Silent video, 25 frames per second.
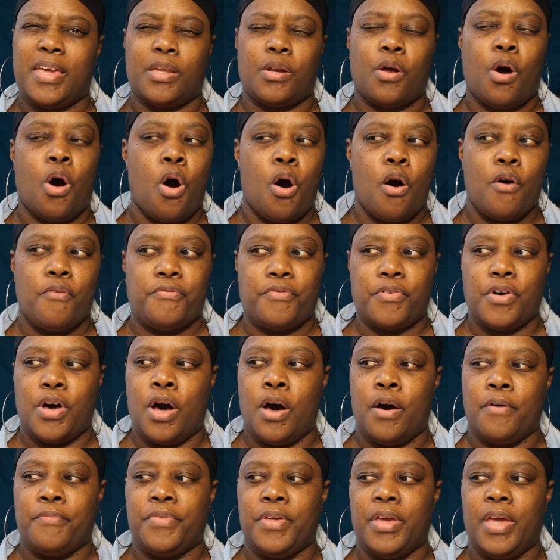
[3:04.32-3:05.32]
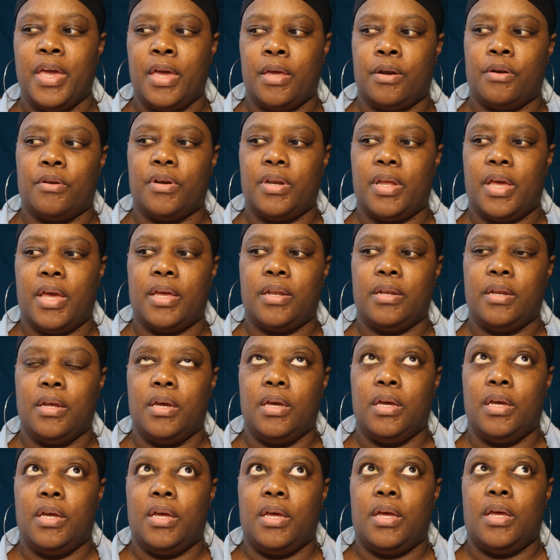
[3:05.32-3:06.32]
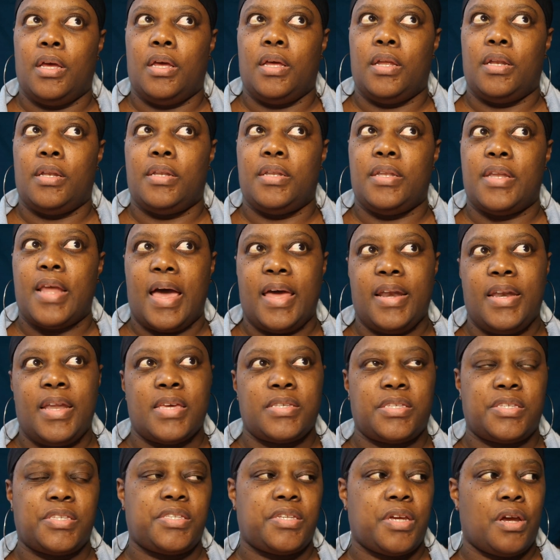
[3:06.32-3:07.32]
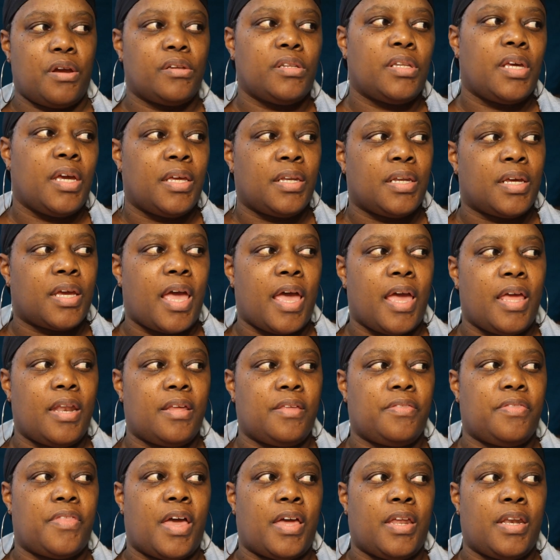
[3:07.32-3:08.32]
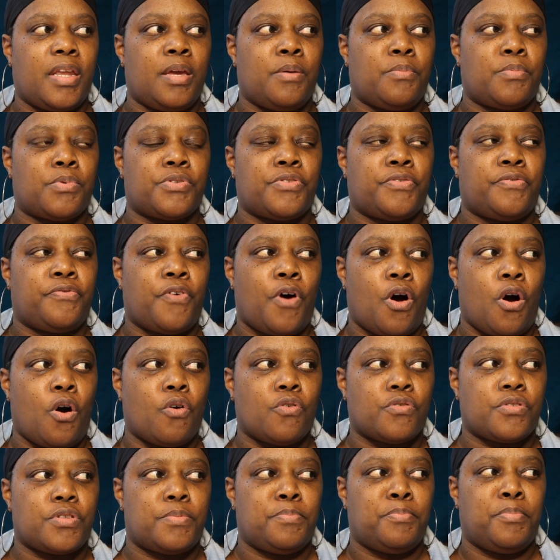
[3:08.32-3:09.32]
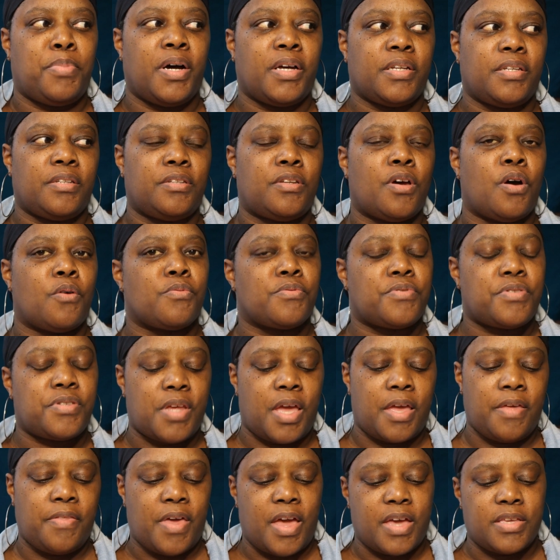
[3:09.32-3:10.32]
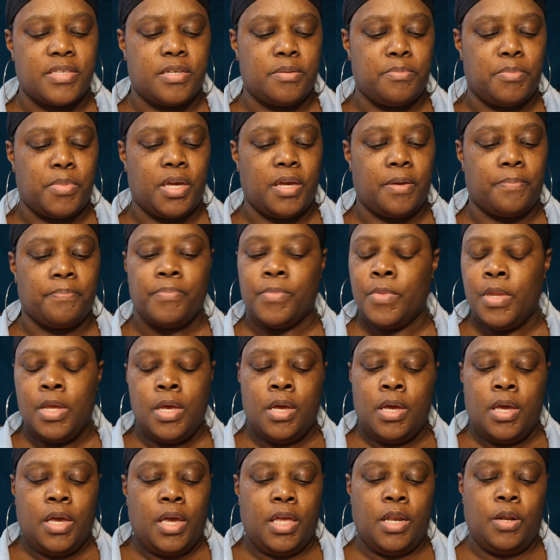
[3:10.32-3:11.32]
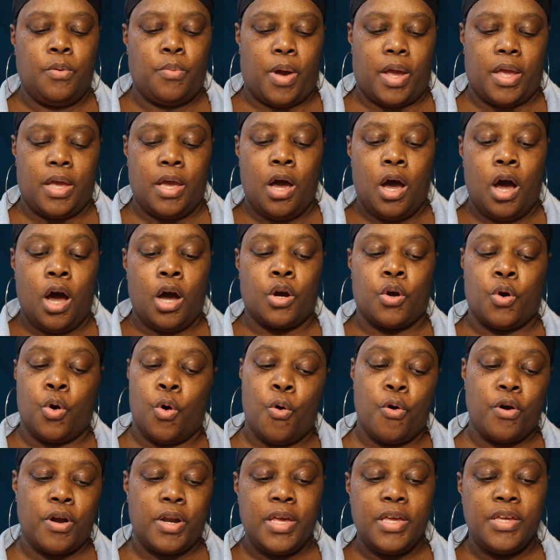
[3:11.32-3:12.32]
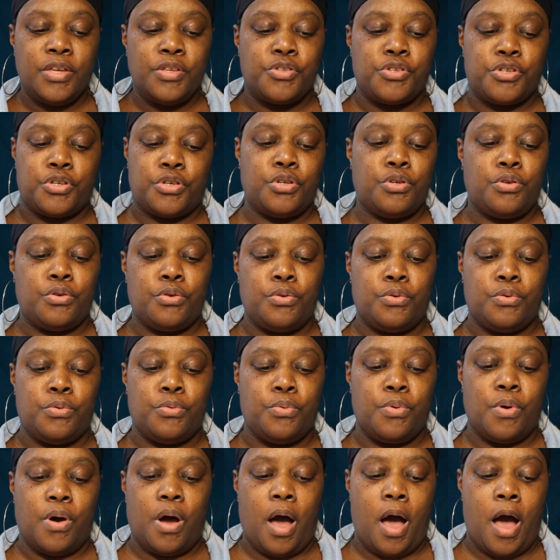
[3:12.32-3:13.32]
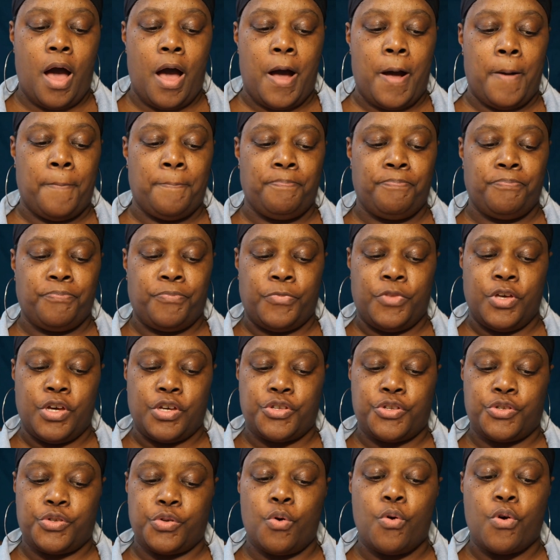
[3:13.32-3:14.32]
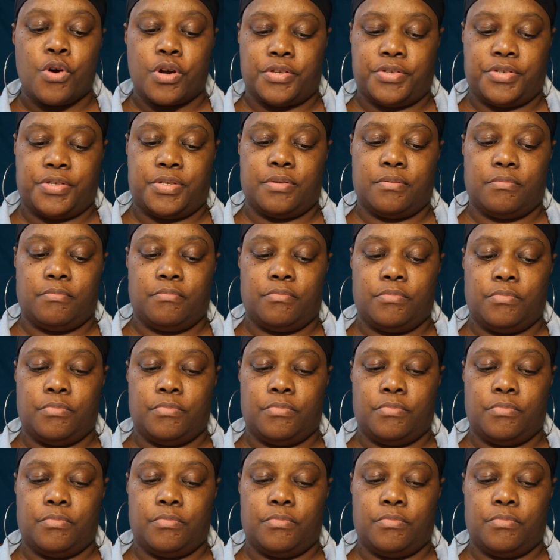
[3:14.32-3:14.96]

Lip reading: it off of the internet. Not necessarily indicating that it was false, but don't say that to me. Anyway, according to the Source